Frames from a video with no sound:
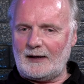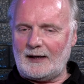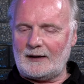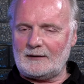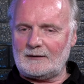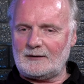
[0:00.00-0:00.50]

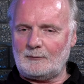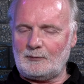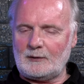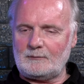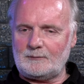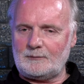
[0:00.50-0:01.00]
and the
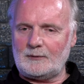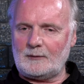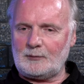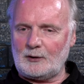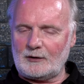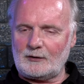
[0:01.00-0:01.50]

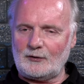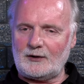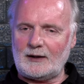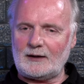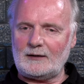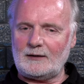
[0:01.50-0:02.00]
political thing.